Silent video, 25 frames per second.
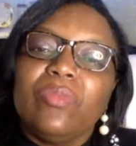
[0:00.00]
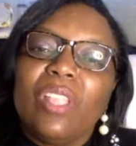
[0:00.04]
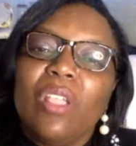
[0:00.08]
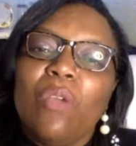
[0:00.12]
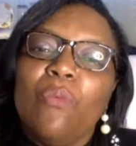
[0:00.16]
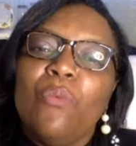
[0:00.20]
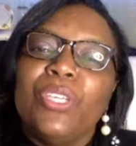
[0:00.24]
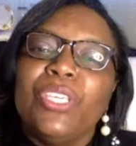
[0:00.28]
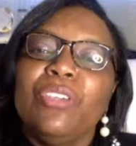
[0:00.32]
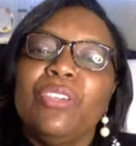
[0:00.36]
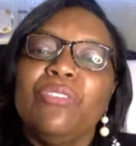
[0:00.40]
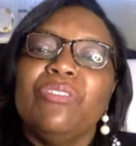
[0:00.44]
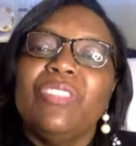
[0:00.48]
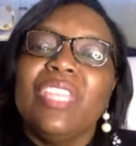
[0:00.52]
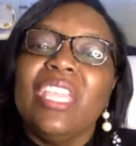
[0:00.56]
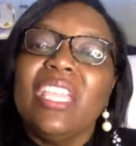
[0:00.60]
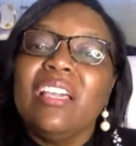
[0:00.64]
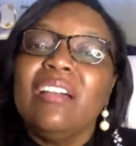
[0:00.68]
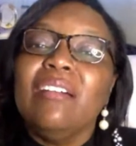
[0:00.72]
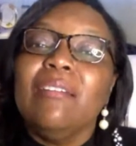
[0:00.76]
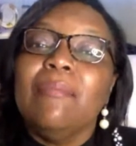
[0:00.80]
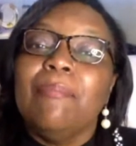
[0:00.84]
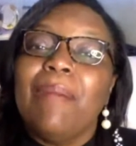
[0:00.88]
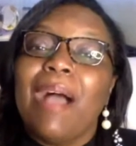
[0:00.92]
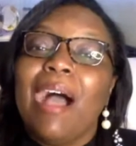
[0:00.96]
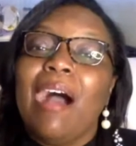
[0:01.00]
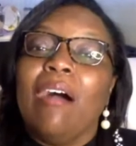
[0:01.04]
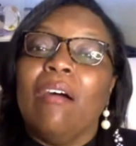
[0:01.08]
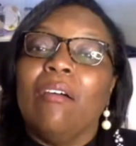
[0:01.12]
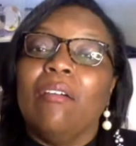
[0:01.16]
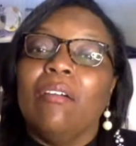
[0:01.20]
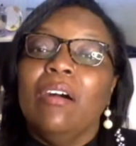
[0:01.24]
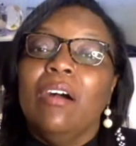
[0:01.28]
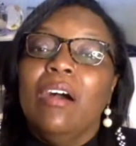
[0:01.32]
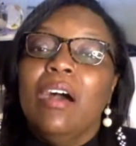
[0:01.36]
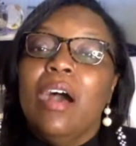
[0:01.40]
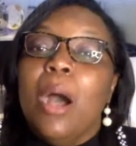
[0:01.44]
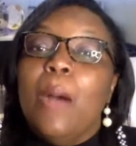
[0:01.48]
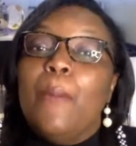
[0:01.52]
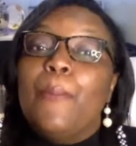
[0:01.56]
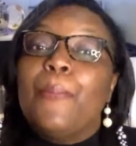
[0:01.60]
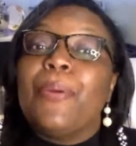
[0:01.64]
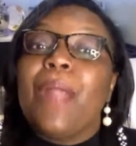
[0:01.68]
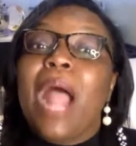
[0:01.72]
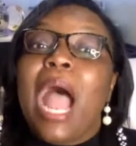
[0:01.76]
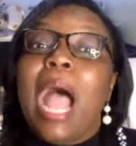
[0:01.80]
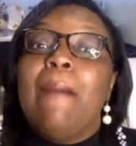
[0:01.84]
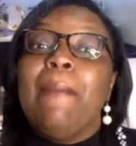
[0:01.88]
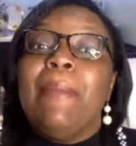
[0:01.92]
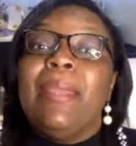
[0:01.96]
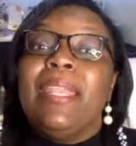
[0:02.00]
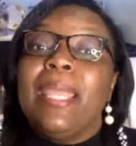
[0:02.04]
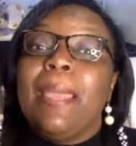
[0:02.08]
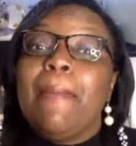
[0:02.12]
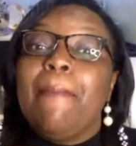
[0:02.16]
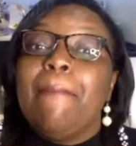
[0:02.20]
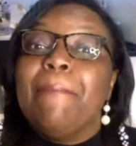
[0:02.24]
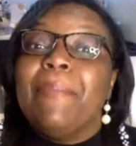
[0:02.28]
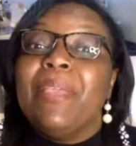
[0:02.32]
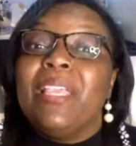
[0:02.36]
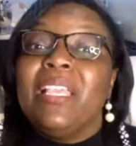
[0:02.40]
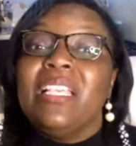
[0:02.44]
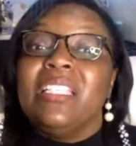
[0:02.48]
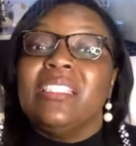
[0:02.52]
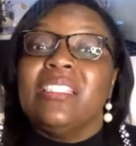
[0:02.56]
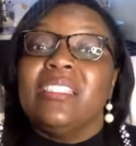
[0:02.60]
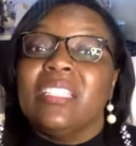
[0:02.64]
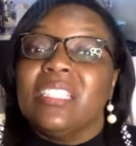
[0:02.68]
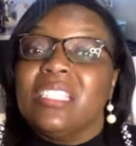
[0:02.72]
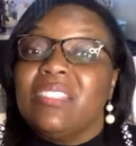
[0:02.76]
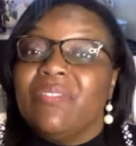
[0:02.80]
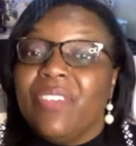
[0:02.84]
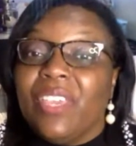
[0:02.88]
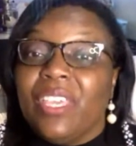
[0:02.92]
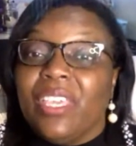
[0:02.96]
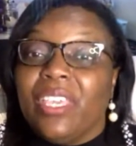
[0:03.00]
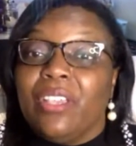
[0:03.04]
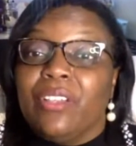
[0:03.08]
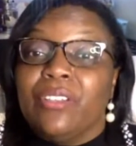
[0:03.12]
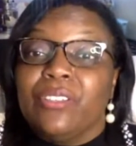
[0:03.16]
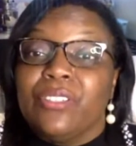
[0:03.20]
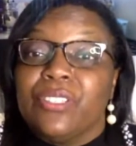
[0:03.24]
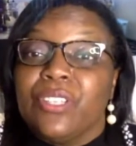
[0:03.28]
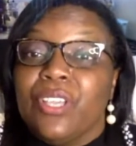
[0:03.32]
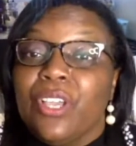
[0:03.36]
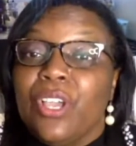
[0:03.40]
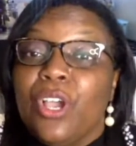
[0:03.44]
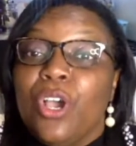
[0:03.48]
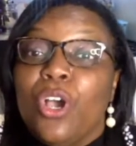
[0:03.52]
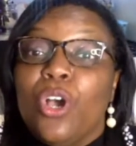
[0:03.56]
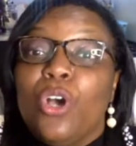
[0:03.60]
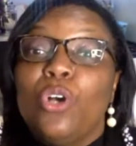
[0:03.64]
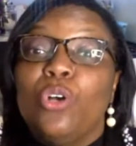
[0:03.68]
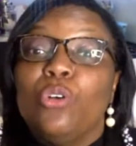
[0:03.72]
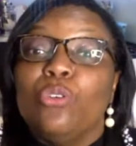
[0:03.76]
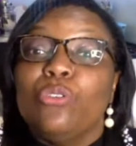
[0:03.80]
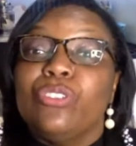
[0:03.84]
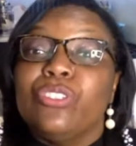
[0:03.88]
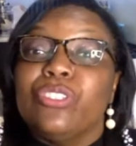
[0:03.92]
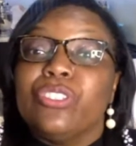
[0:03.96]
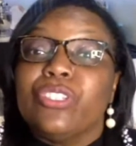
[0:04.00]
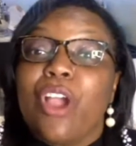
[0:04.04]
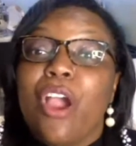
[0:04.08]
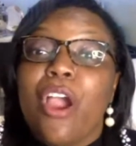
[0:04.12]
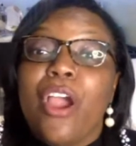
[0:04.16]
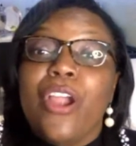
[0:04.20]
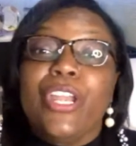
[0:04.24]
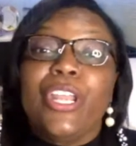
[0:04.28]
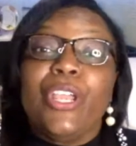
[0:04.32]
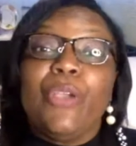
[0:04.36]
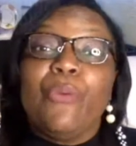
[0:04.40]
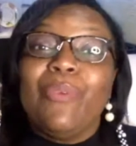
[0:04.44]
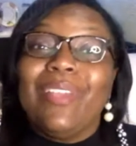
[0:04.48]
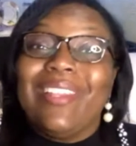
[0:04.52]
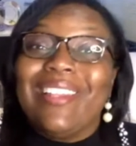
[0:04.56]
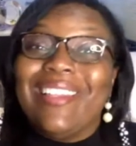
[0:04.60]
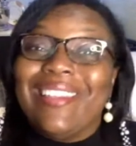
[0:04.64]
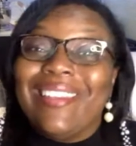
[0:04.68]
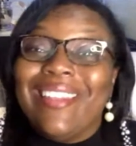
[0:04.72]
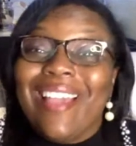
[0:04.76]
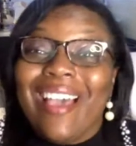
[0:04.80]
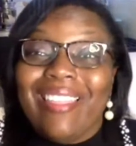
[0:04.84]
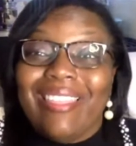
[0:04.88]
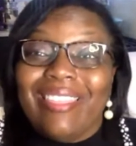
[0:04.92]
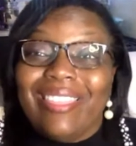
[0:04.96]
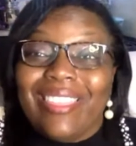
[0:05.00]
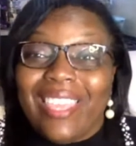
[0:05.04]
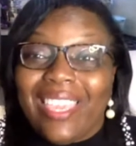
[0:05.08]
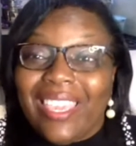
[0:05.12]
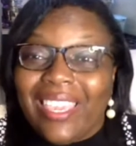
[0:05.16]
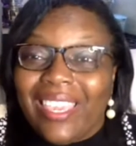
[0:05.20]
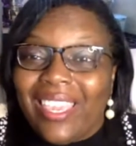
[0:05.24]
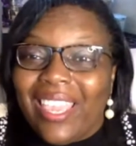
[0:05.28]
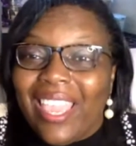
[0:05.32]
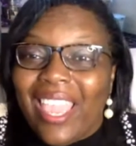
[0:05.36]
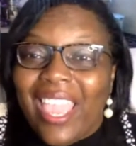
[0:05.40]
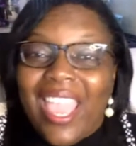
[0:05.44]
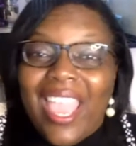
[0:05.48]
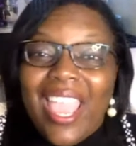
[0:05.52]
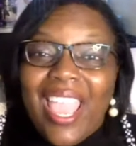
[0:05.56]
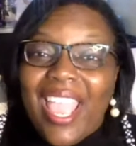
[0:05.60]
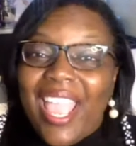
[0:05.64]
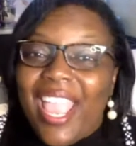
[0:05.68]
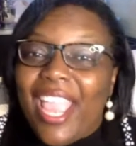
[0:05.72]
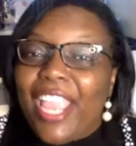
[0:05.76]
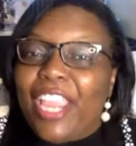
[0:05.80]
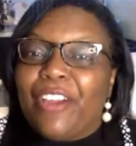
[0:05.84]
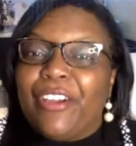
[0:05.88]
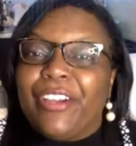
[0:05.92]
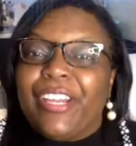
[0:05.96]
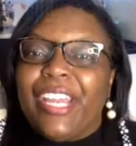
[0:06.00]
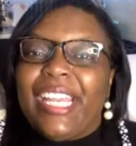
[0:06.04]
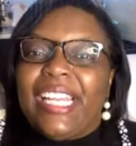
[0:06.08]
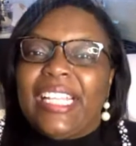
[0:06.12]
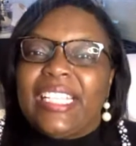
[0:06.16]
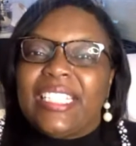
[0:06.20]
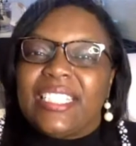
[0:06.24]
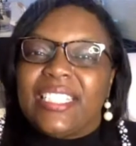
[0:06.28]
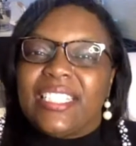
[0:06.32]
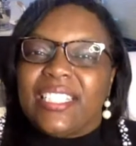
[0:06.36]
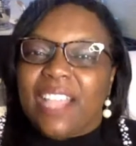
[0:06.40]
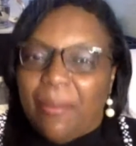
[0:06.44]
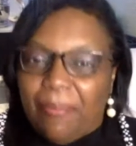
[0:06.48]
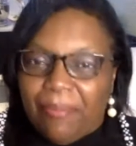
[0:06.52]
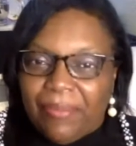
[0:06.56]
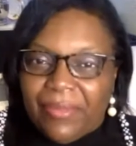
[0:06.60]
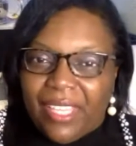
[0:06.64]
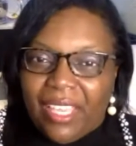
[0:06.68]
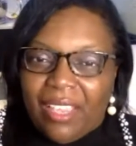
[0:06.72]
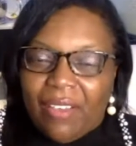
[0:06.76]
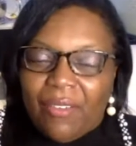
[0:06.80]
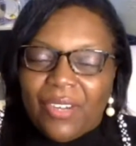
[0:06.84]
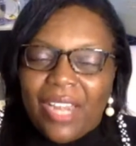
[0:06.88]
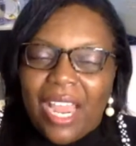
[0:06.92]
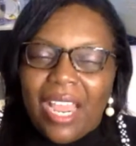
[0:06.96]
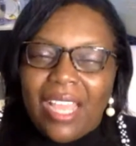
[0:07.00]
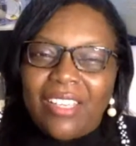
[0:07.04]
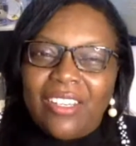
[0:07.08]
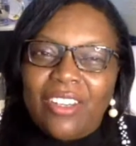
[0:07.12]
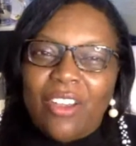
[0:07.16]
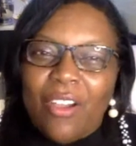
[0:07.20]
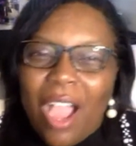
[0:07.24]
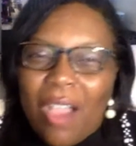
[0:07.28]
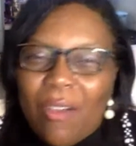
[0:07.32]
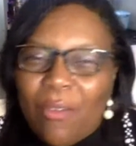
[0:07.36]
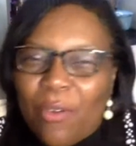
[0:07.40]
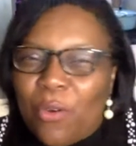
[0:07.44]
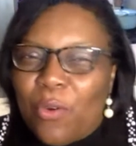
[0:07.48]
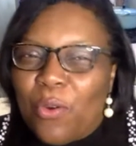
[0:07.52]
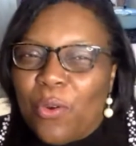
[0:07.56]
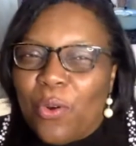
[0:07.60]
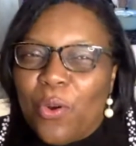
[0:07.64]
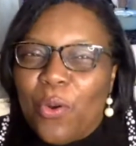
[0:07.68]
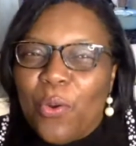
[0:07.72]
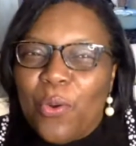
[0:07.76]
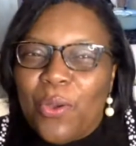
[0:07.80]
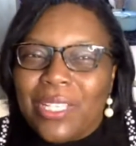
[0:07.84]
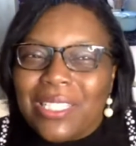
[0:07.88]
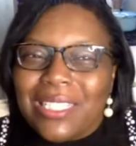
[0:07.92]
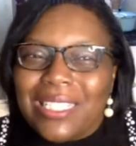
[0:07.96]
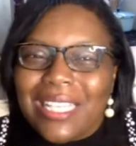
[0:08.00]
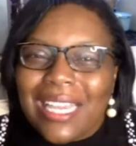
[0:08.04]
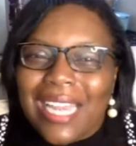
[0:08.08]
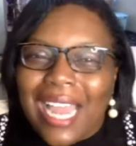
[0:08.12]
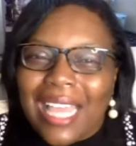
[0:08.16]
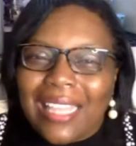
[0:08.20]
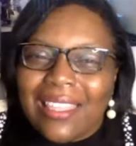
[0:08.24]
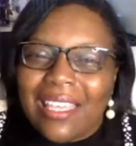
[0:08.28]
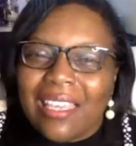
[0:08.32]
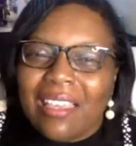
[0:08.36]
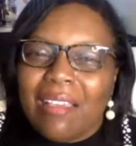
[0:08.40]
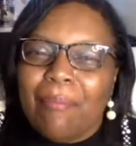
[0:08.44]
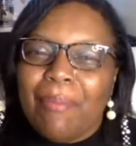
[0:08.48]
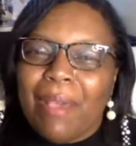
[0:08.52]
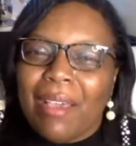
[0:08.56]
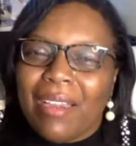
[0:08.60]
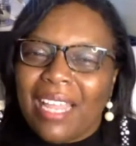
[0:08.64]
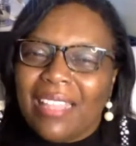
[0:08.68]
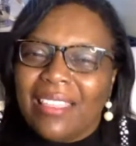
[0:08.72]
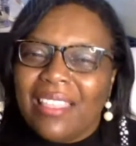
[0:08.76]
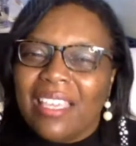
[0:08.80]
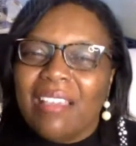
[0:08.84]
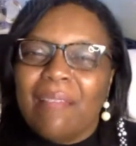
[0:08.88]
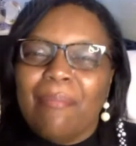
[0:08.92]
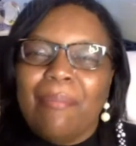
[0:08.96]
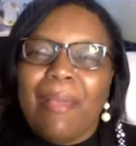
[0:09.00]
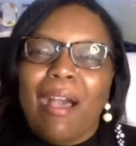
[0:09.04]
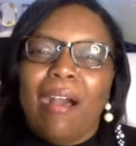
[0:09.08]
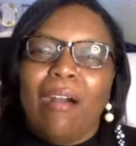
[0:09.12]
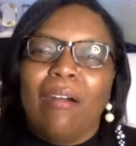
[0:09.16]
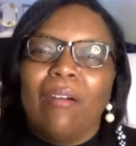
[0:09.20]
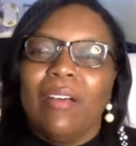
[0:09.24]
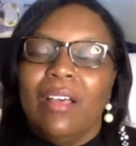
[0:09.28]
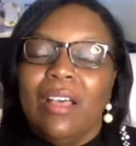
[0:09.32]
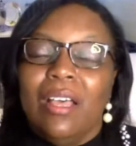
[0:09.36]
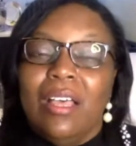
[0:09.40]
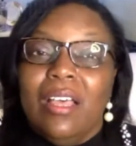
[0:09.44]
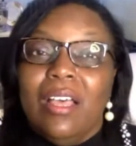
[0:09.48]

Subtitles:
when you think about prominent business figures who started with nothing and created something, who is it I think about?